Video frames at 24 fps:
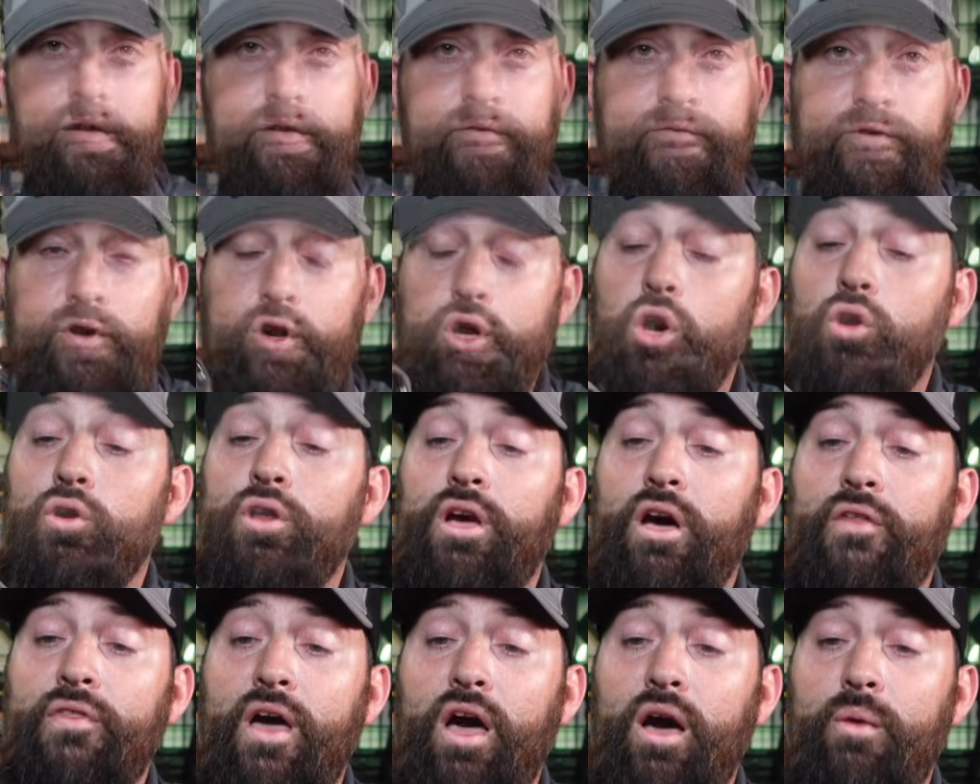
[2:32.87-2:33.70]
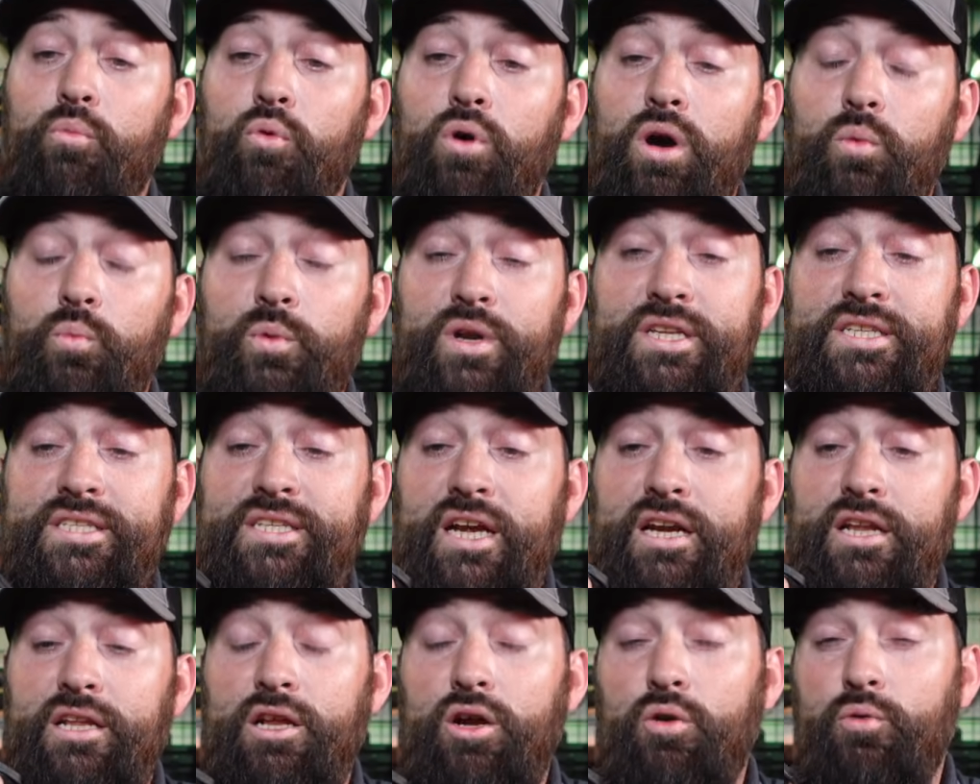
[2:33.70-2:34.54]
For coating on the Hub 1, we
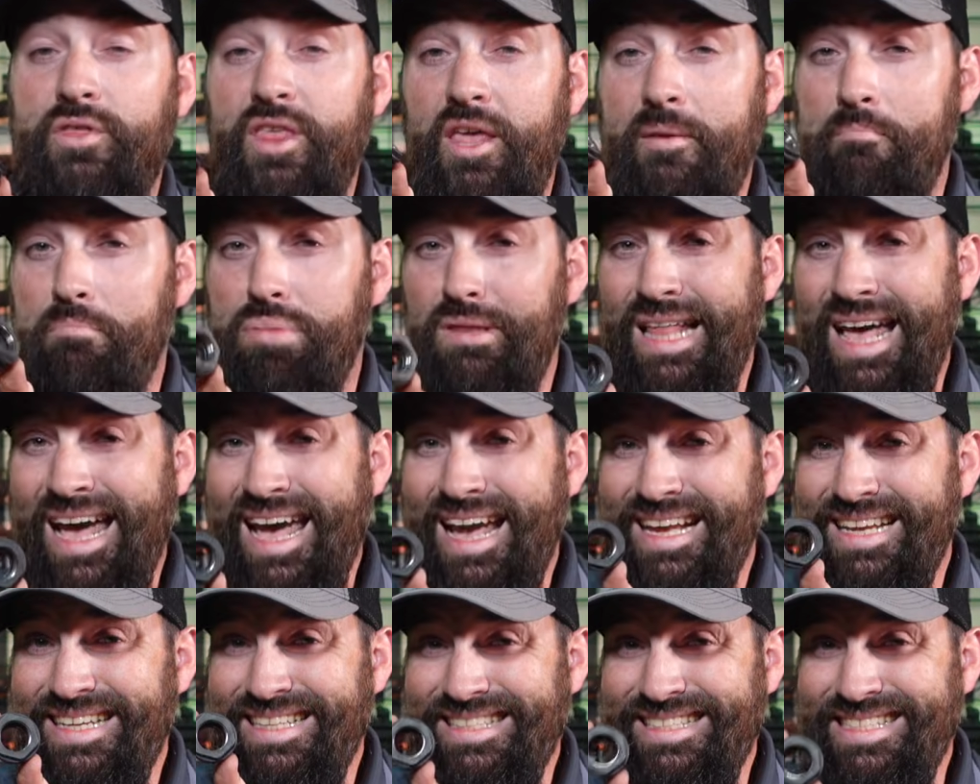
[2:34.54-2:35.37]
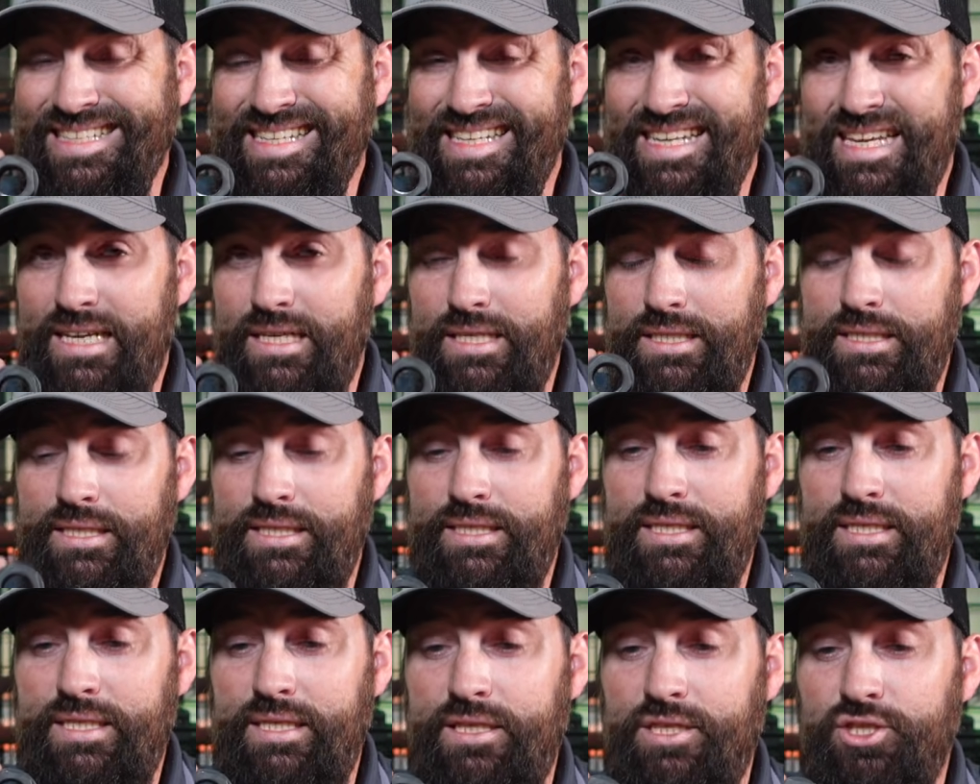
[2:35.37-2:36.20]
decided to go with a black
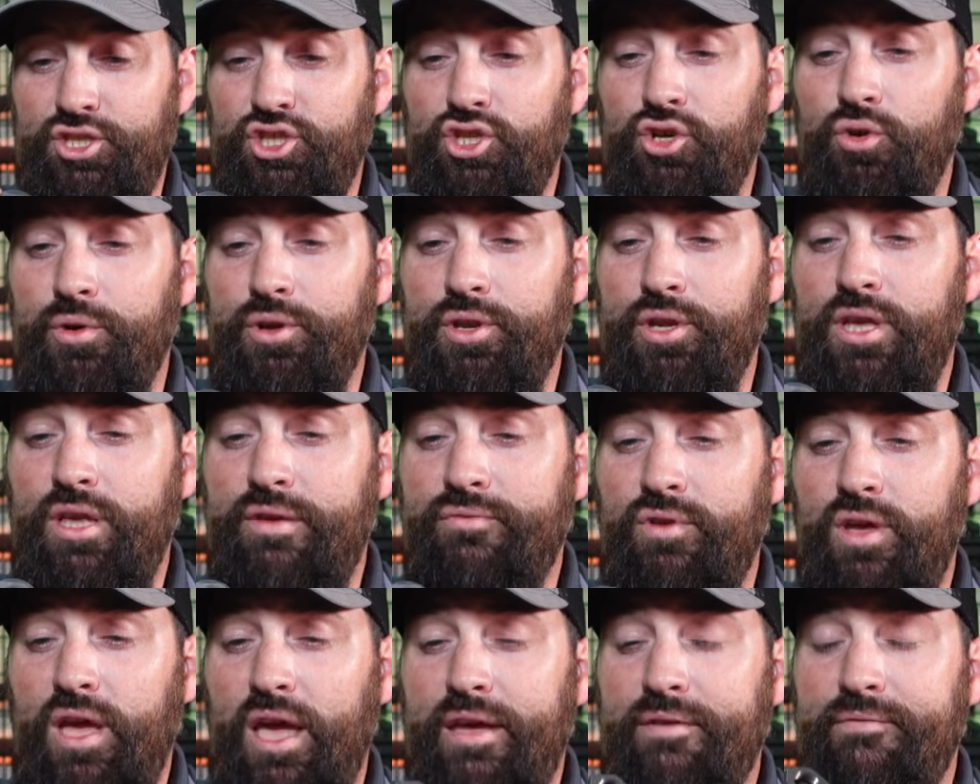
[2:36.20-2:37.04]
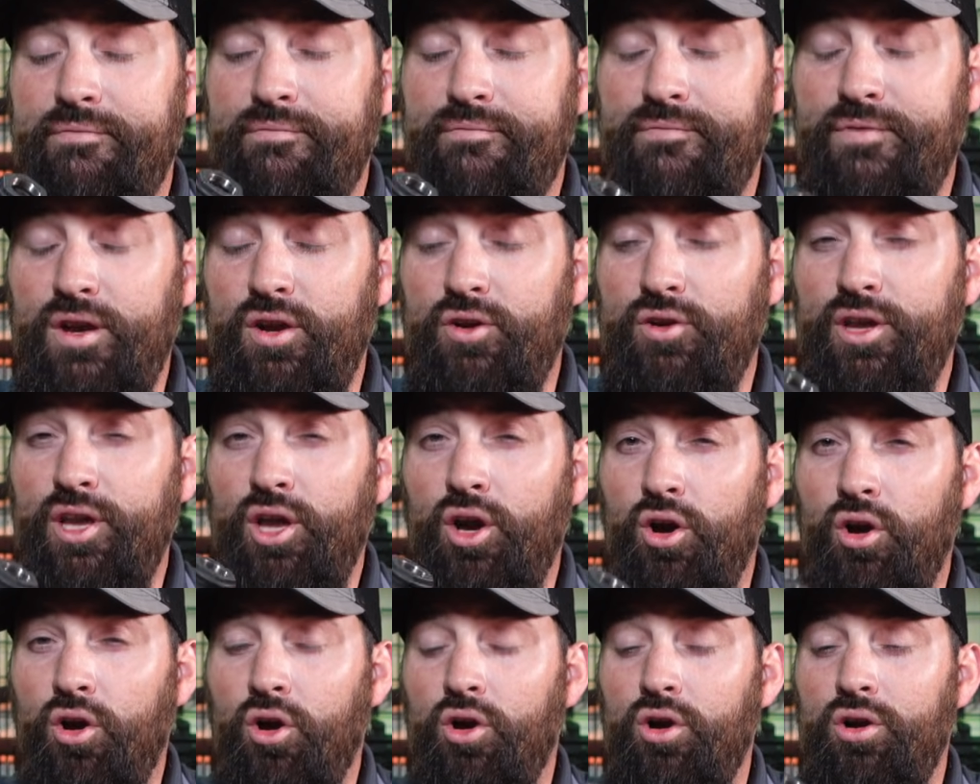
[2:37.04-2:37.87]
DLC. This is going to give you a very
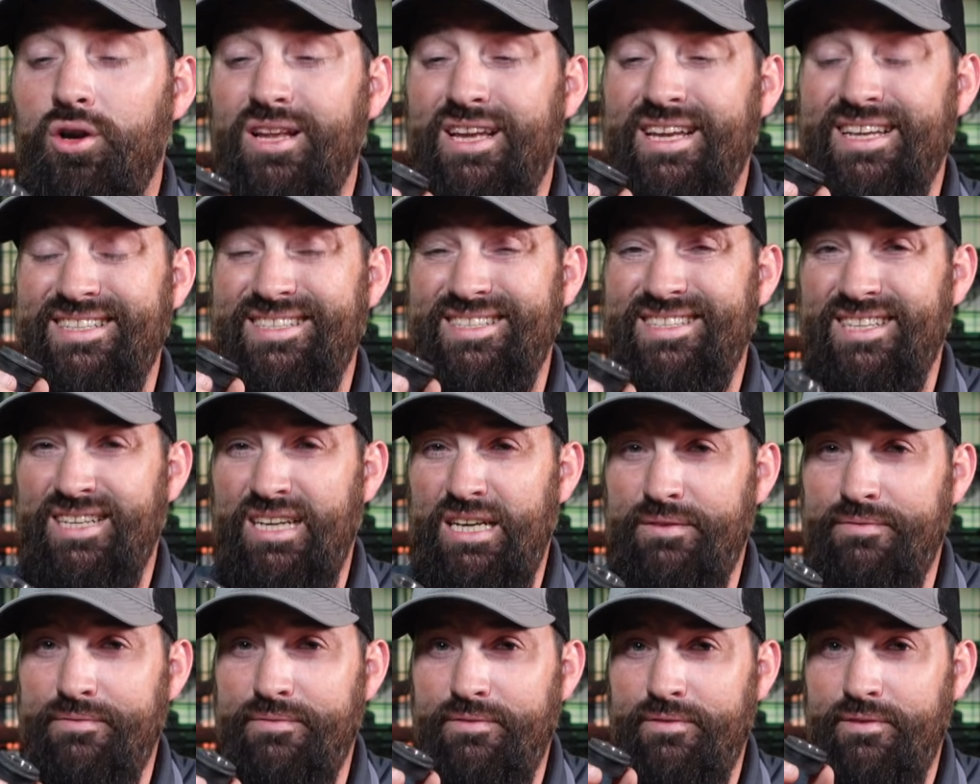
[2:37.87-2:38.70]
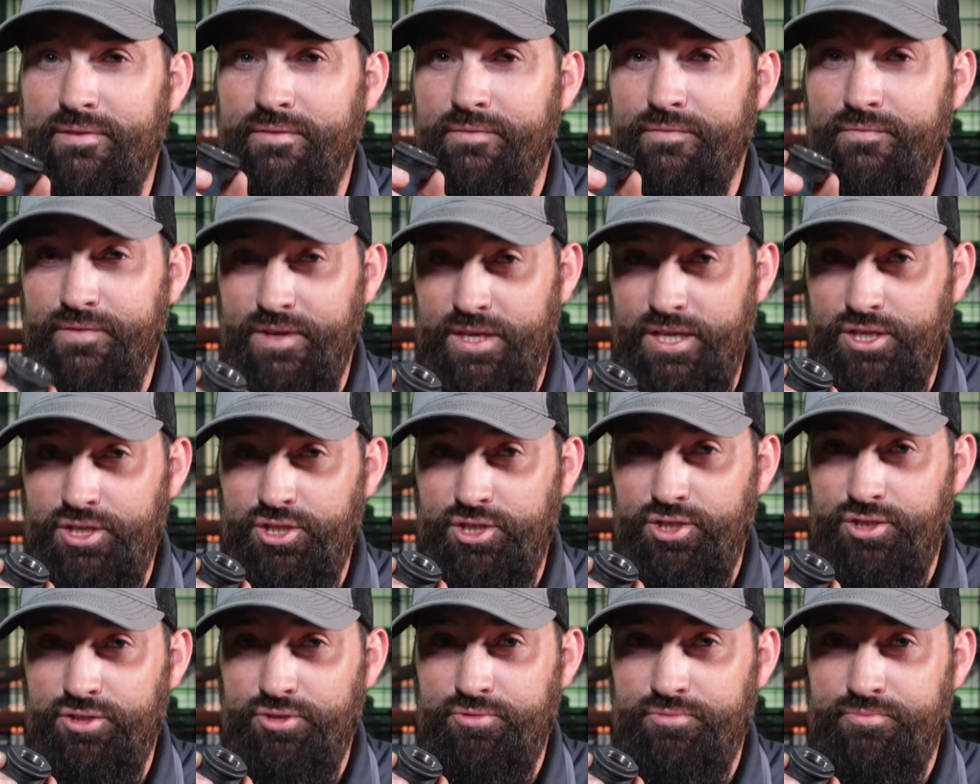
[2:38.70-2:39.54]
hard and tough
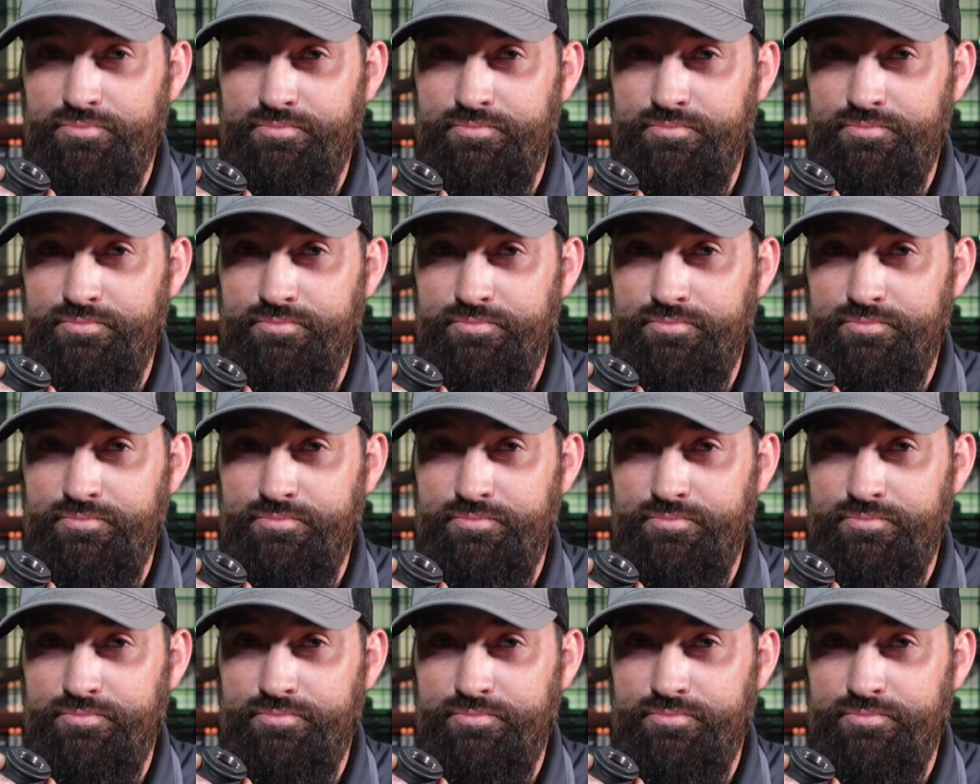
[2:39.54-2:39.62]
finish.